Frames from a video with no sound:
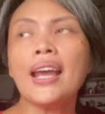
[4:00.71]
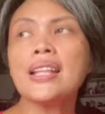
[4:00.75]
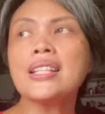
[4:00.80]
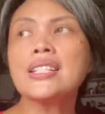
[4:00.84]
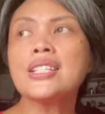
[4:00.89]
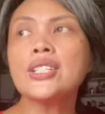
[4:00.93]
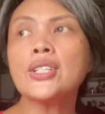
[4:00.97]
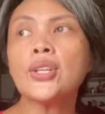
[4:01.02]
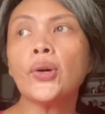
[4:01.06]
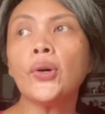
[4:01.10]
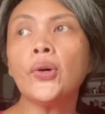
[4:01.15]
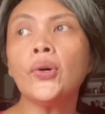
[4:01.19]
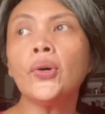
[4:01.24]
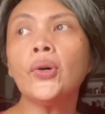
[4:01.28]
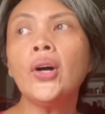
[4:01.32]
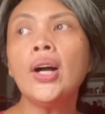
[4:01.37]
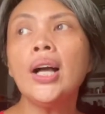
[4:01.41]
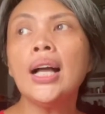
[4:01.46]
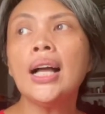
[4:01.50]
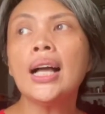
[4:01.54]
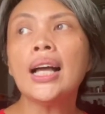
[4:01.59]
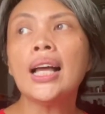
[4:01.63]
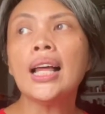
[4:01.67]
And so,
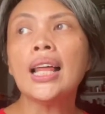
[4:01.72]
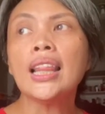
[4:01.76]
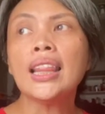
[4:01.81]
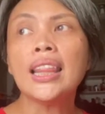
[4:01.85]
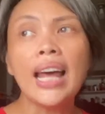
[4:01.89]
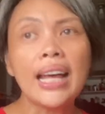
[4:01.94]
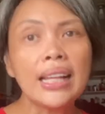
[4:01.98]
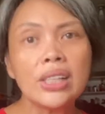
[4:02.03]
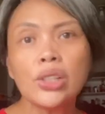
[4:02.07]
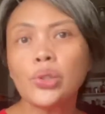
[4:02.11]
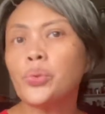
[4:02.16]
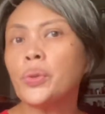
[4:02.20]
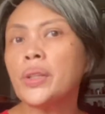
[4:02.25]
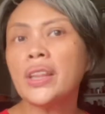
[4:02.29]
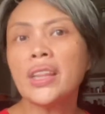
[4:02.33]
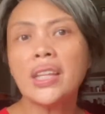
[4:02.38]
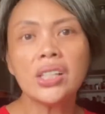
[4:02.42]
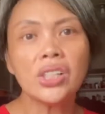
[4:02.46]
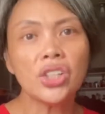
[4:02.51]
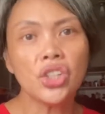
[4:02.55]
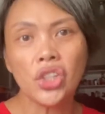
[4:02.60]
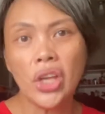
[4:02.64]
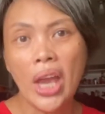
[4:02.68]
that's what
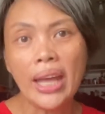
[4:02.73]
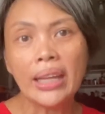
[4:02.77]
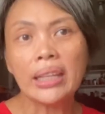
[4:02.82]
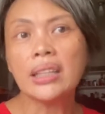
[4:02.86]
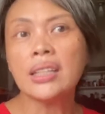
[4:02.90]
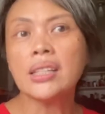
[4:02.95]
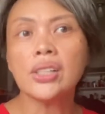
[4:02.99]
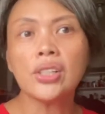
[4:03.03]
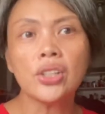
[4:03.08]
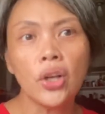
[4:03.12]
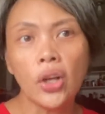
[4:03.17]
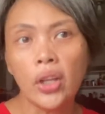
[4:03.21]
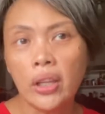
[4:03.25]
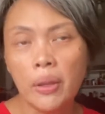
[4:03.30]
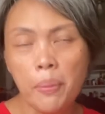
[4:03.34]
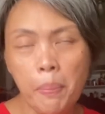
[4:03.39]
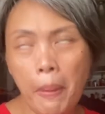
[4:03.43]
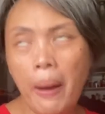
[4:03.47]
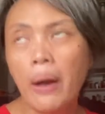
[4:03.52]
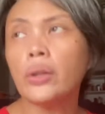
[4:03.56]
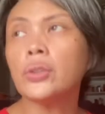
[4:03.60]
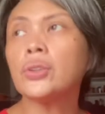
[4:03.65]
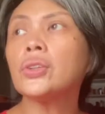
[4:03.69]
this channel is all
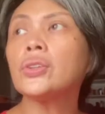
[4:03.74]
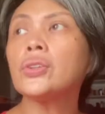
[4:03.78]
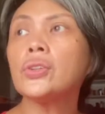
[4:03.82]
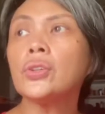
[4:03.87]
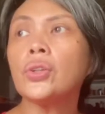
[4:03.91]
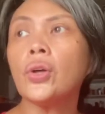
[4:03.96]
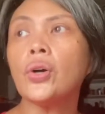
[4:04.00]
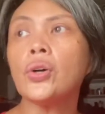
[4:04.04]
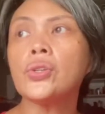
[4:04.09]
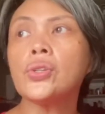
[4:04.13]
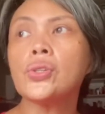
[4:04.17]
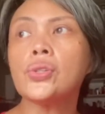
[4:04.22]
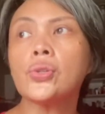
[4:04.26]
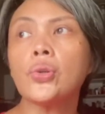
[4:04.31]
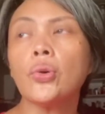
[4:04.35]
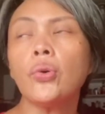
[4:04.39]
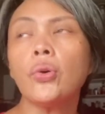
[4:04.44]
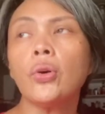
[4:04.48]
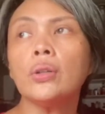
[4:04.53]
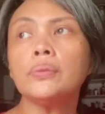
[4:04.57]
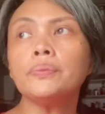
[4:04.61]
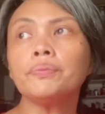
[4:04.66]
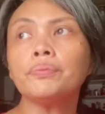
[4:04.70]
about, no?
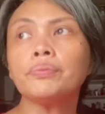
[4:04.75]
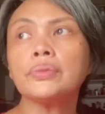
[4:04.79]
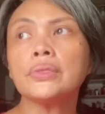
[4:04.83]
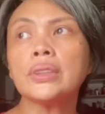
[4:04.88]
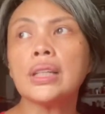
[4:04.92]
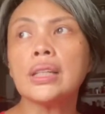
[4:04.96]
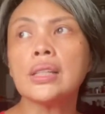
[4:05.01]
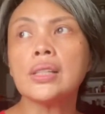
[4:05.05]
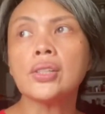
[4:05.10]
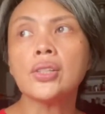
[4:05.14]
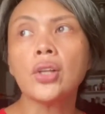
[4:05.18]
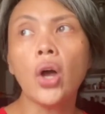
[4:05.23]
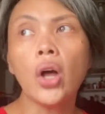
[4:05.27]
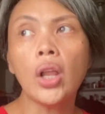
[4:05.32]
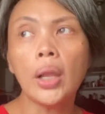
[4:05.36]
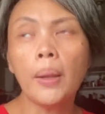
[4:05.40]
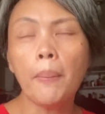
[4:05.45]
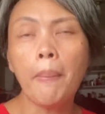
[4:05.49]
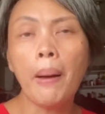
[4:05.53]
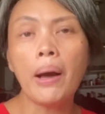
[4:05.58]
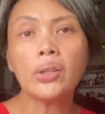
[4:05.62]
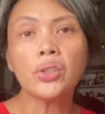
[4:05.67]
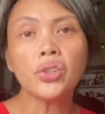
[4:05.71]
So, it's all
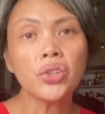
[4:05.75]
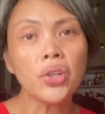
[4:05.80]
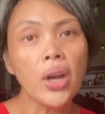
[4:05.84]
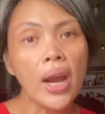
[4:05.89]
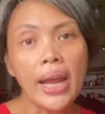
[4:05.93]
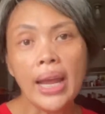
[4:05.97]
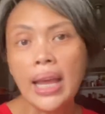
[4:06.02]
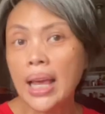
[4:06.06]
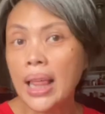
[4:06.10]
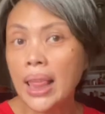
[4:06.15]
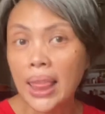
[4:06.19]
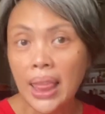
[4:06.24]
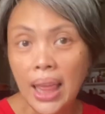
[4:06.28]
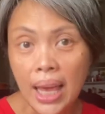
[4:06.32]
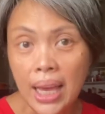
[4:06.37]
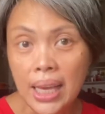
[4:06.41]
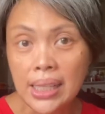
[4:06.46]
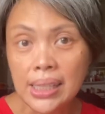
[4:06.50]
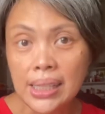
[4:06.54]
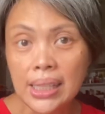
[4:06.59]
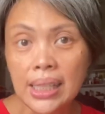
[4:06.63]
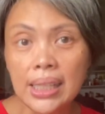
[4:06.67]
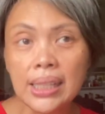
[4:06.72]
about trying
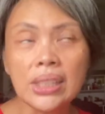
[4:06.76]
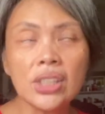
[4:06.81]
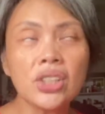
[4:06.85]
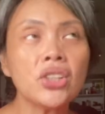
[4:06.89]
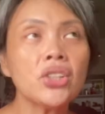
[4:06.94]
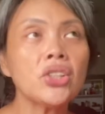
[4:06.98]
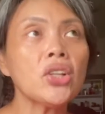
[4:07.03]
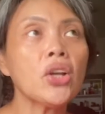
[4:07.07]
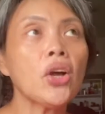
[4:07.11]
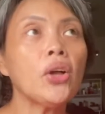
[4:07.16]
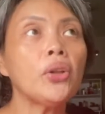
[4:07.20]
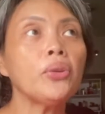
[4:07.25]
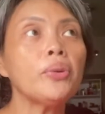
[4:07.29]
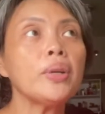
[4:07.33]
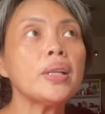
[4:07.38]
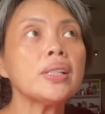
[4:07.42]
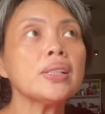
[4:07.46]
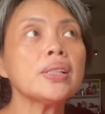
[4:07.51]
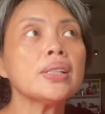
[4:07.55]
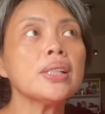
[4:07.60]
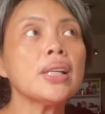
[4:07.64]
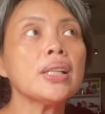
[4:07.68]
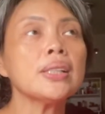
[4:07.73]
things. It's
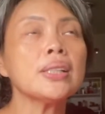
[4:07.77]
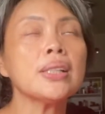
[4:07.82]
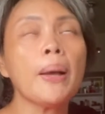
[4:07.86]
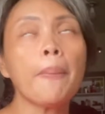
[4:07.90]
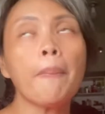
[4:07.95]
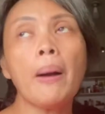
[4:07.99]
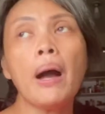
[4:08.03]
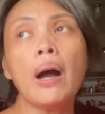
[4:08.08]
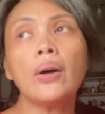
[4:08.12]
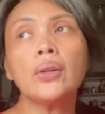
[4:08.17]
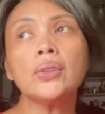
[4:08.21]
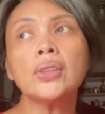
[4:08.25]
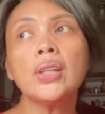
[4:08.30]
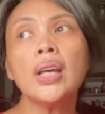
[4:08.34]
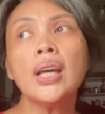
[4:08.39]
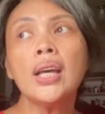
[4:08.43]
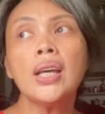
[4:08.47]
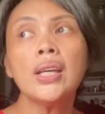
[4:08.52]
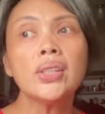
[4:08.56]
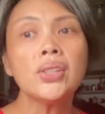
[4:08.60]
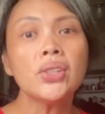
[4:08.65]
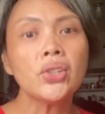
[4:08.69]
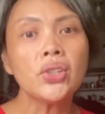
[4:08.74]
about
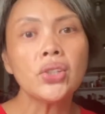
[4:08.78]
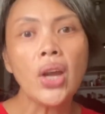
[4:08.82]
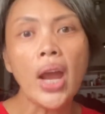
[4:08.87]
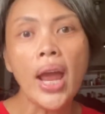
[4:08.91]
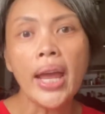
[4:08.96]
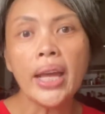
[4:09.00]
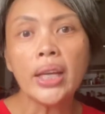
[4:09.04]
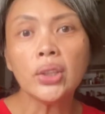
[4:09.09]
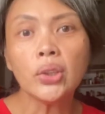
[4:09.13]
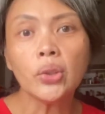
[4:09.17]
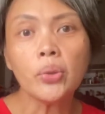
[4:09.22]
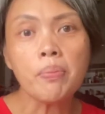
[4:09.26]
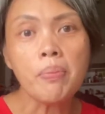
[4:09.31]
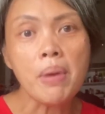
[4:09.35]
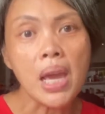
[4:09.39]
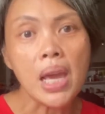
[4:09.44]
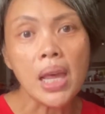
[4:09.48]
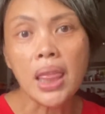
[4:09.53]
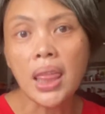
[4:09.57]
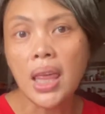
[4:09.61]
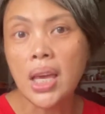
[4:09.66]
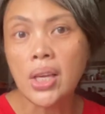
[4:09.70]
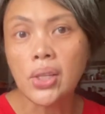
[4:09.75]
trying to
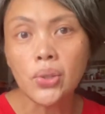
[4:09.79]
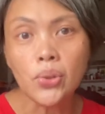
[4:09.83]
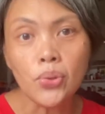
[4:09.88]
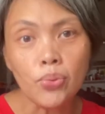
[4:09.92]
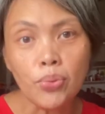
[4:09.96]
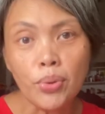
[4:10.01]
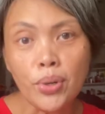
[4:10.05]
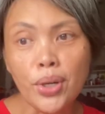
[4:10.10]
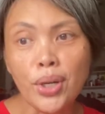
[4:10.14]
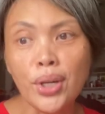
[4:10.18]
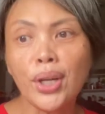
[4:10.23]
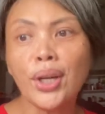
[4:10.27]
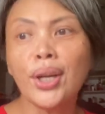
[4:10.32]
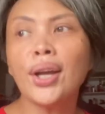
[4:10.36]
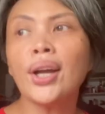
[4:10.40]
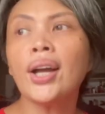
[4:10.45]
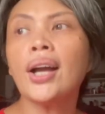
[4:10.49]
make things work.